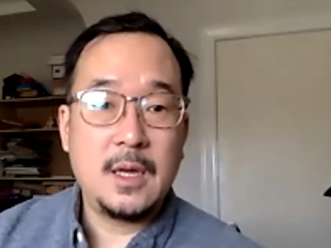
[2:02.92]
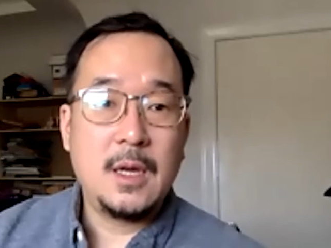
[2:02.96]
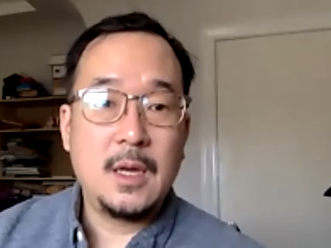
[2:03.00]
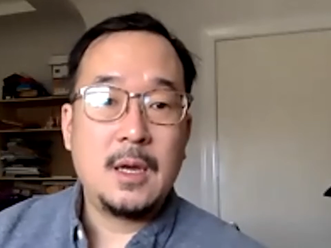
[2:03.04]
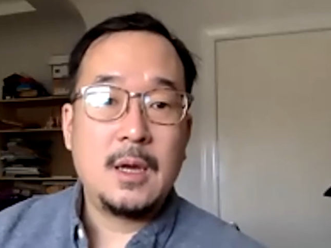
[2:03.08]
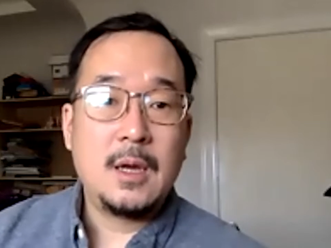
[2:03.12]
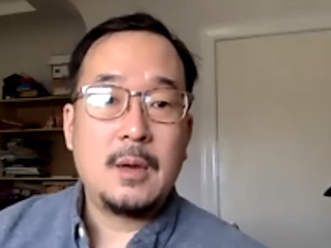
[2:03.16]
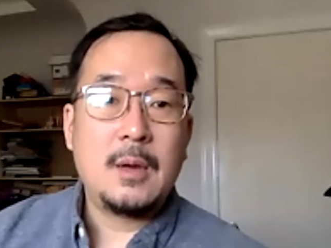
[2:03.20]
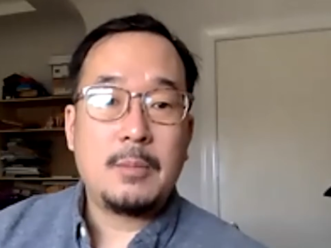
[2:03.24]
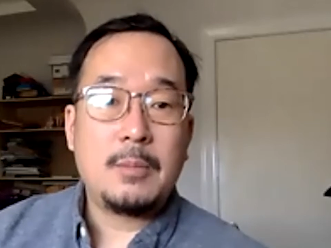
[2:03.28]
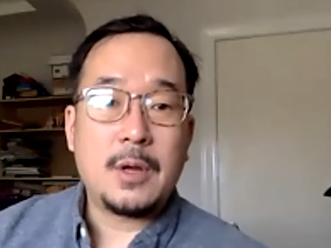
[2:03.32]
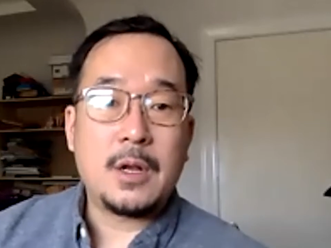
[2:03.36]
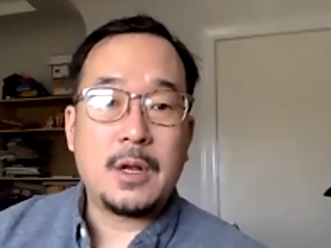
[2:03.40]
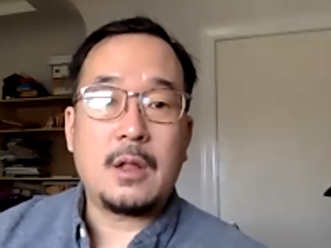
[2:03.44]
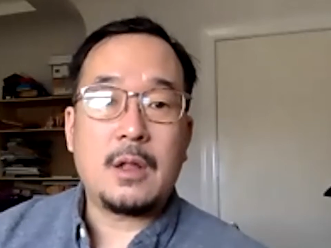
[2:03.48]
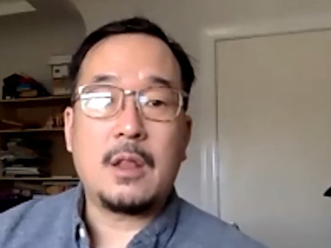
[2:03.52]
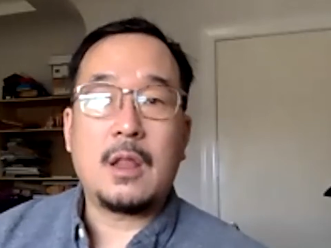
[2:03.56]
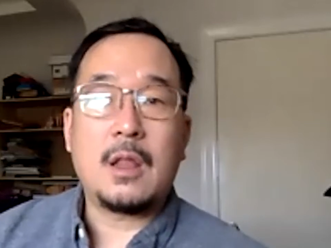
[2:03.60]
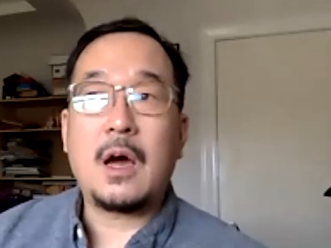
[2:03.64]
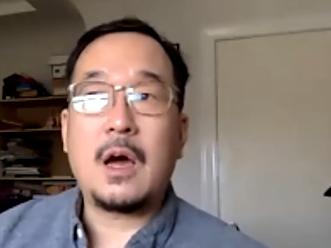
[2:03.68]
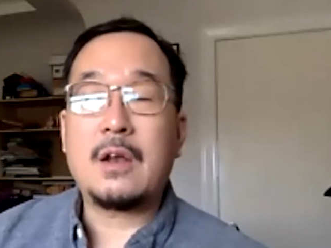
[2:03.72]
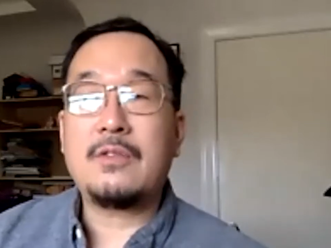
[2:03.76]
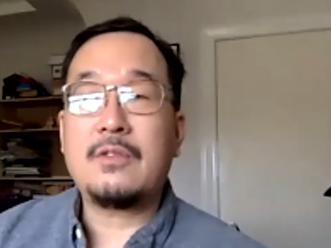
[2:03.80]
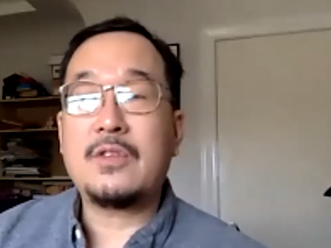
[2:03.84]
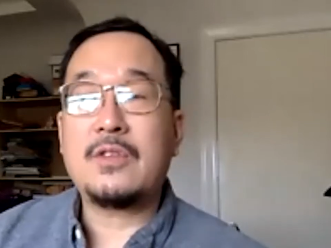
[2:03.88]
But a
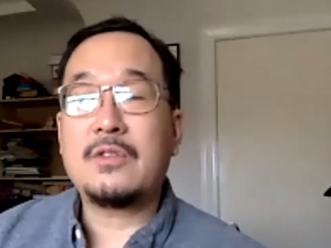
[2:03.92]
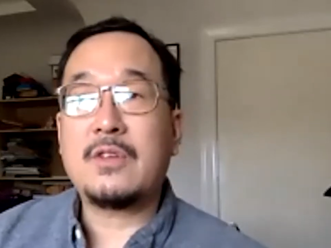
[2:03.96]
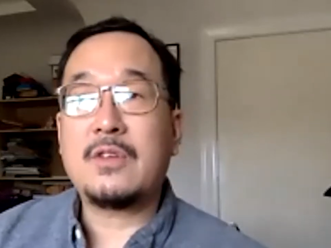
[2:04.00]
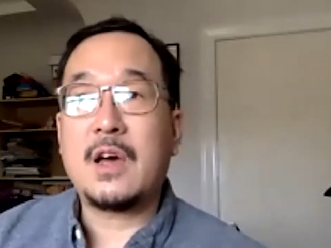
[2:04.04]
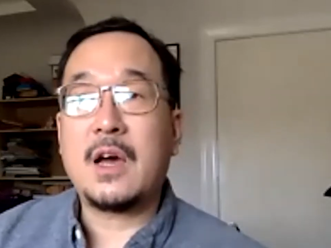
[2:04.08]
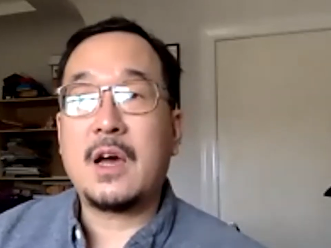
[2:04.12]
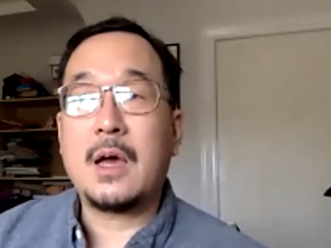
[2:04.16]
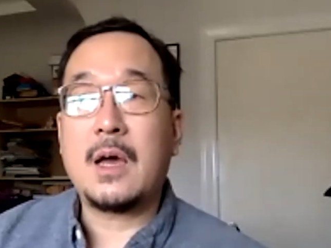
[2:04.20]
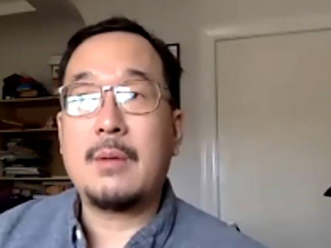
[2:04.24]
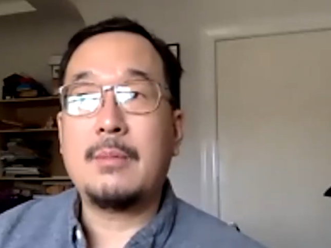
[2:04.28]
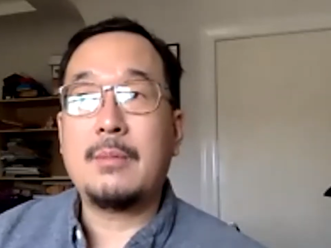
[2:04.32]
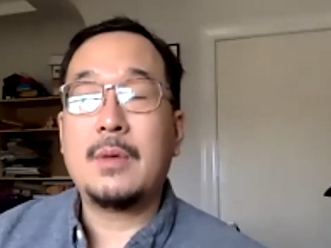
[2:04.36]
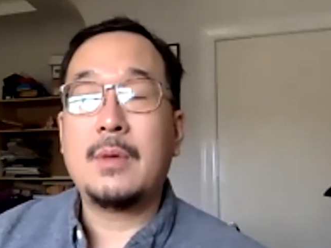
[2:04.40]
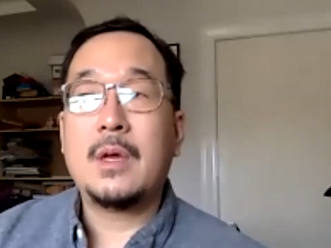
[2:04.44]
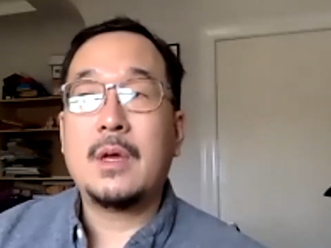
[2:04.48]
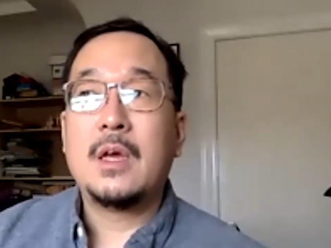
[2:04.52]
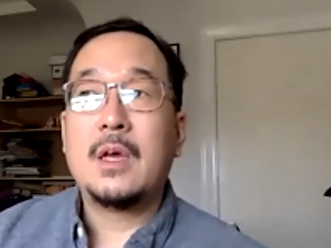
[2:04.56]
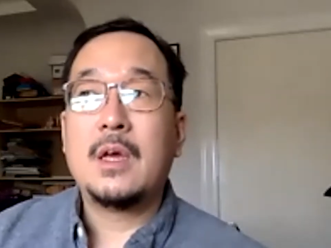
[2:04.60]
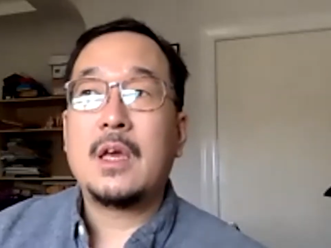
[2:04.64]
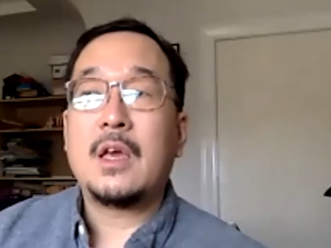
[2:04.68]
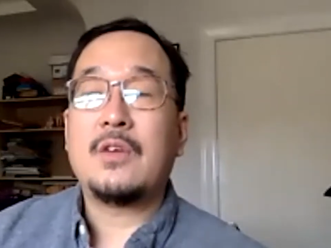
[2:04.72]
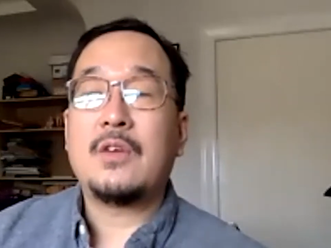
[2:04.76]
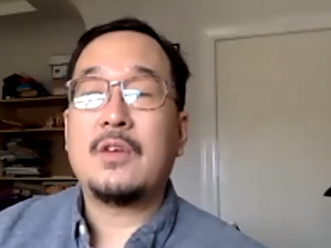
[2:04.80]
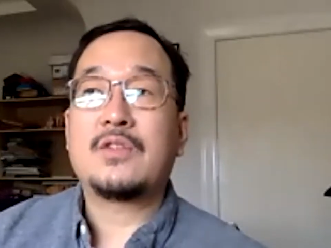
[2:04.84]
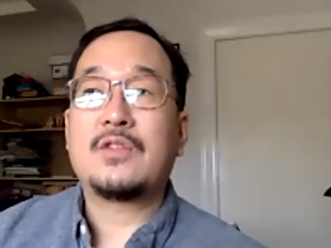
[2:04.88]
lot of the time,
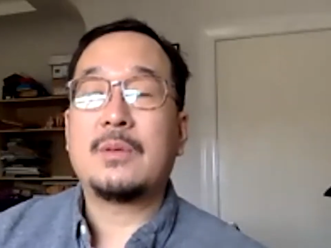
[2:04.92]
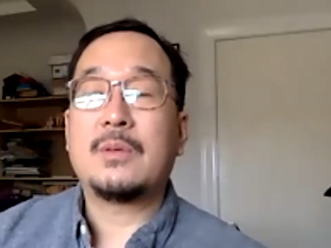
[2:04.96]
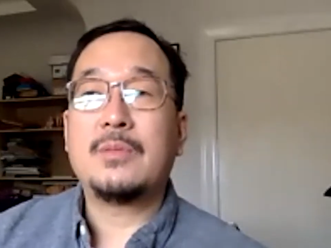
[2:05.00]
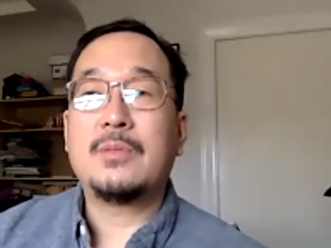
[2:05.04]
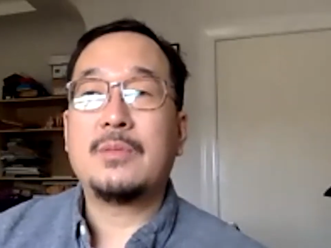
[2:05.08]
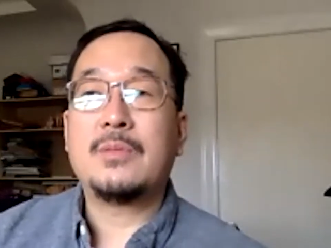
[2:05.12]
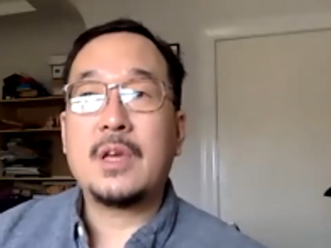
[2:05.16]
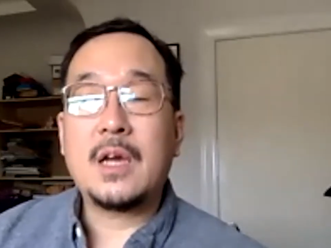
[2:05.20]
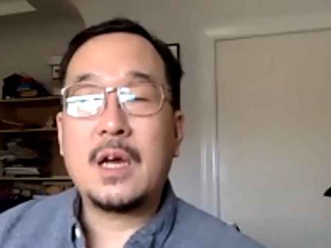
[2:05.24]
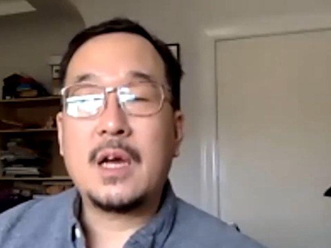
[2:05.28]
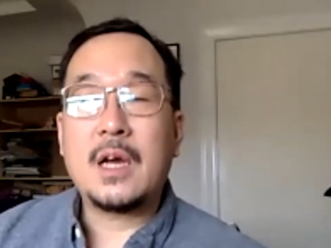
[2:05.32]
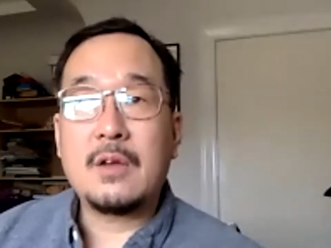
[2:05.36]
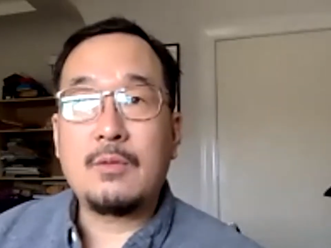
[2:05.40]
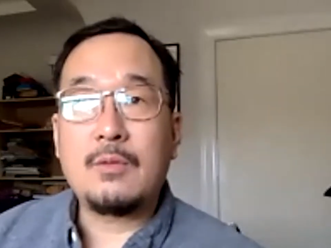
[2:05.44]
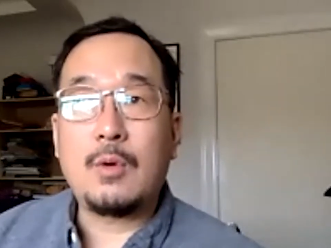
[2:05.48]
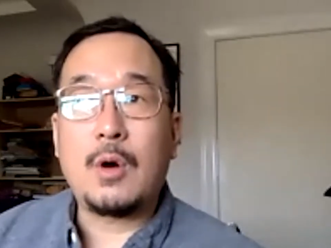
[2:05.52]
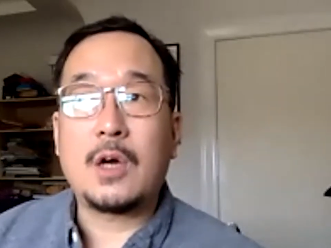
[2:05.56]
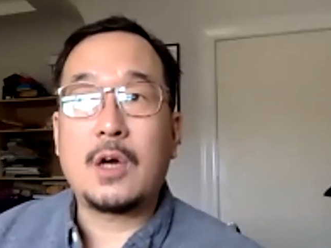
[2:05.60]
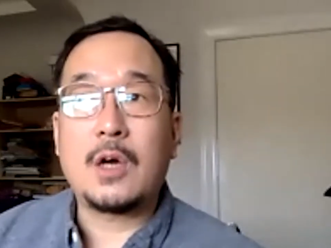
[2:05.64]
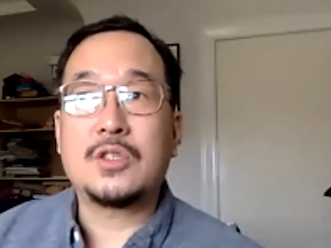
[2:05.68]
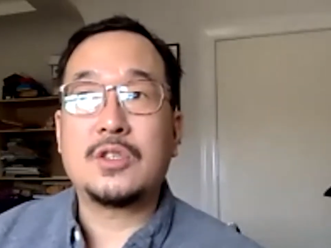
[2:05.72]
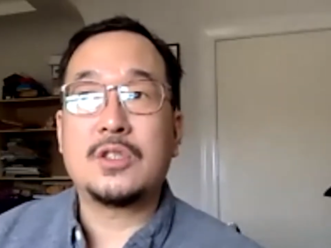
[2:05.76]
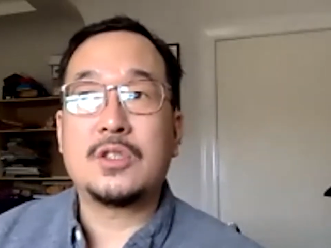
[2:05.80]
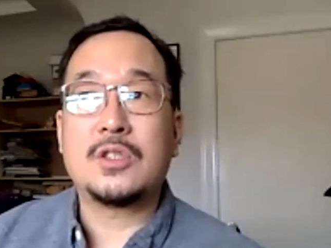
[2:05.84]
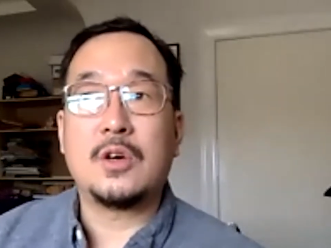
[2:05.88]
if something kind of
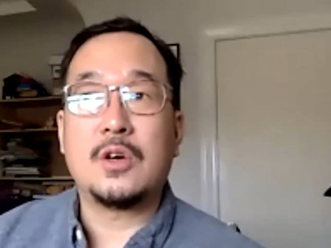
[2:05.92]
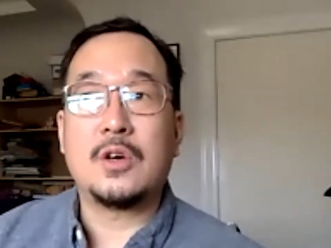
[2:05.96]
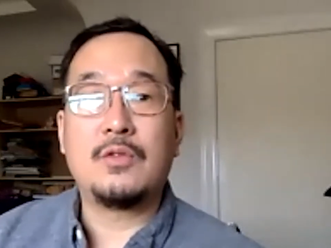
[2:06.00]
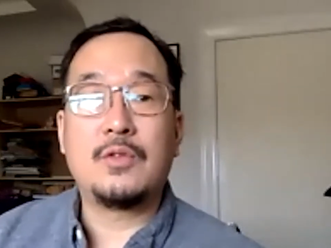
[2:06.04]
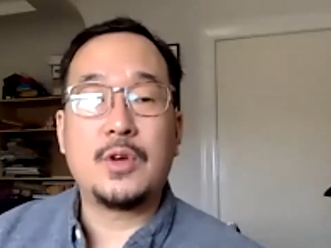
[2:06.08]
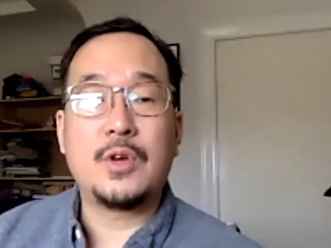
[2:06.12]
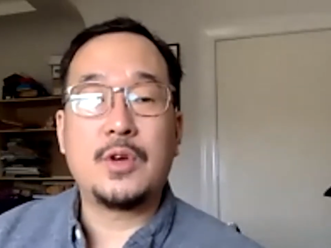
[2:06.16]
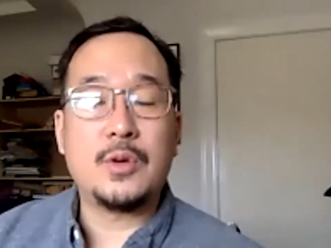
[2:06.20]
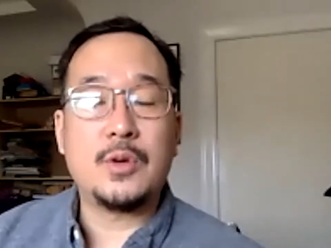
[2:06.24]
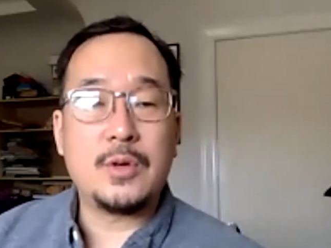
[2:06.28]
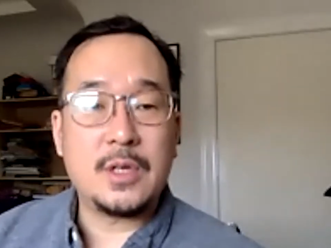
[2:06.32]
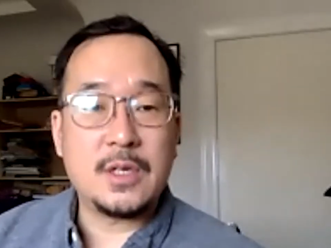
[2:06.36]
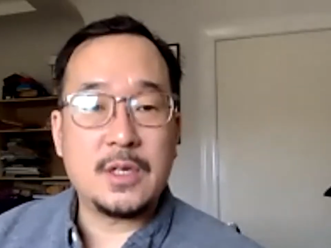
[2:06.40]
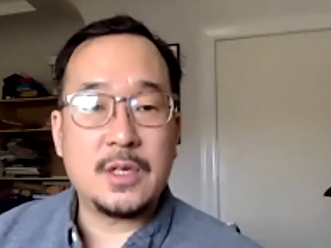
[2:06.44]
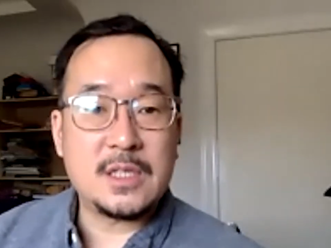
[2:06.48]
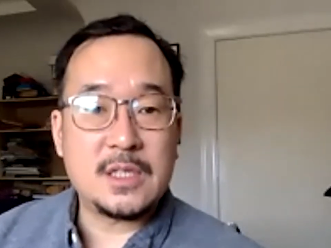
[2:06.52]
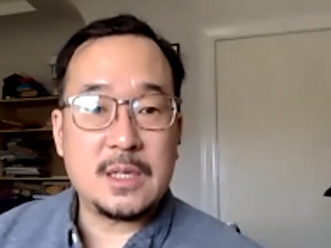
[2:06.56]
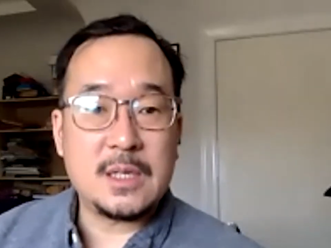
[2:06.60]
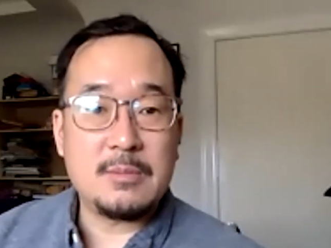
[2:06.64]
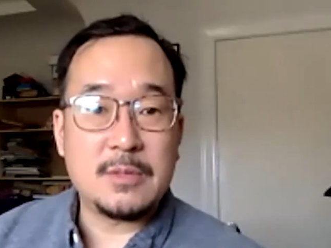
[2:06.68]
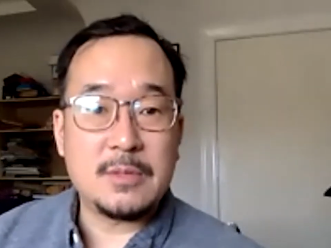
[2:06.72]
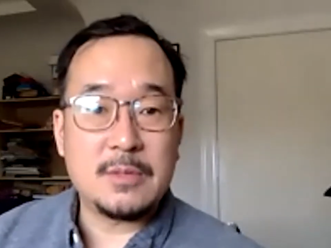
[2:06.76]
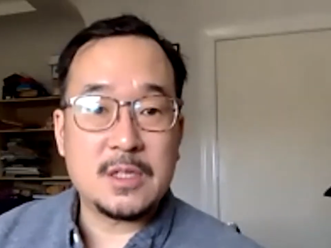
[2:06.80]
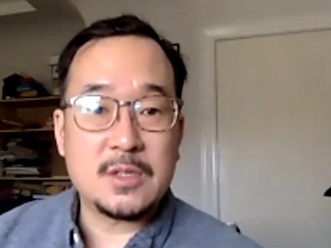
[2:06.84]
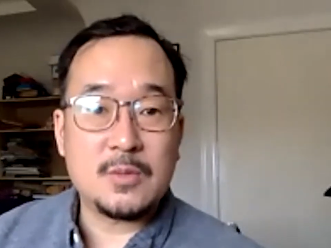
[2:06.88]
washes over you in a
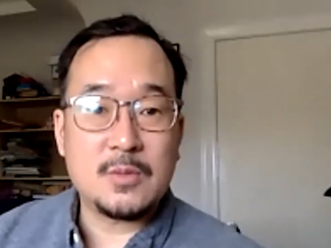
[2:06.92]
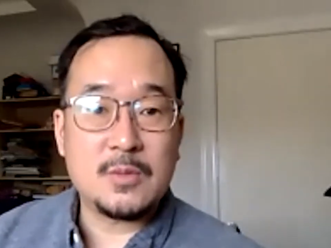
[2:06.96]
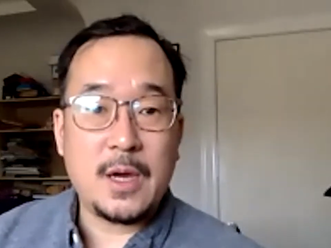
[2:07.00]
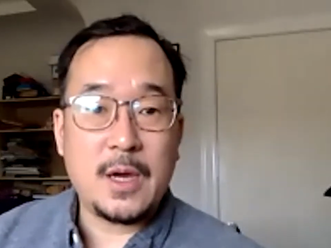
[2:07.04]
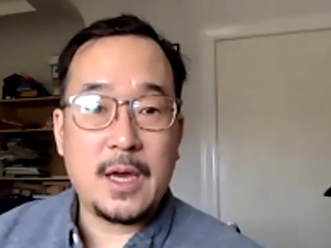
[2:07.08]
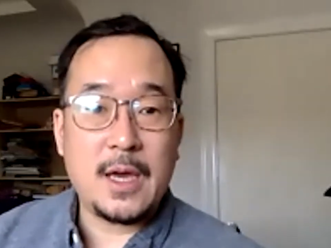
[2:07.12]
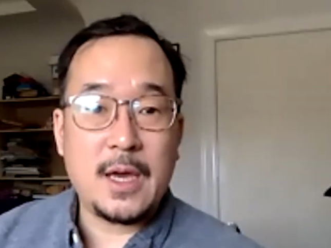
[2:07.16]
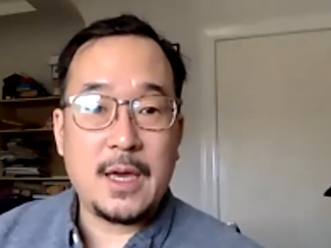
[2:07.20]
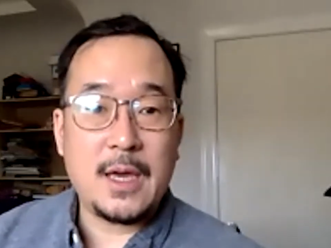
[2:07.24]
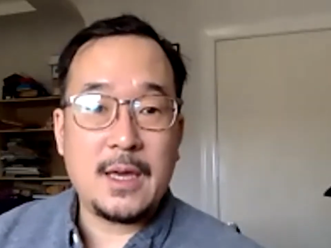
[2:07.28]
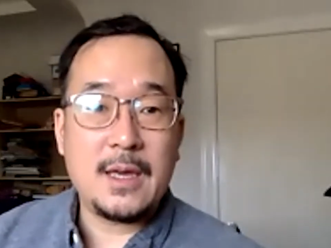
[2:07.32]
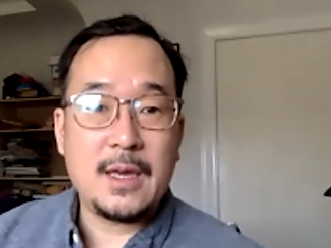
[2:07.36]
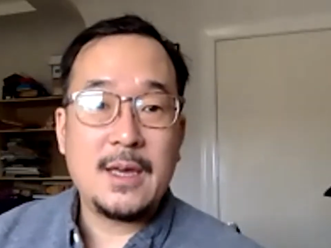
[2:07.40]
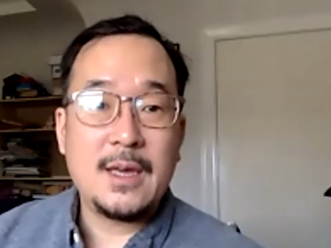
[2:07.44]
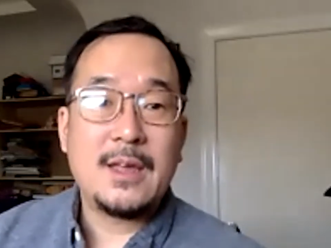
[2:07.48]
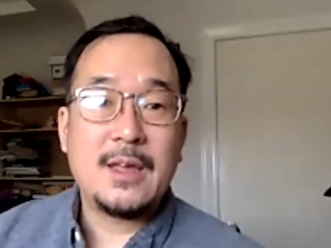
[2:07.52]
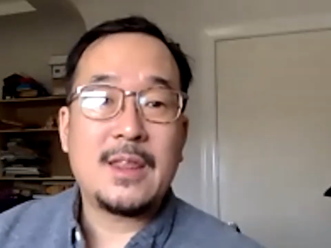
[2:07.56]
seamless way,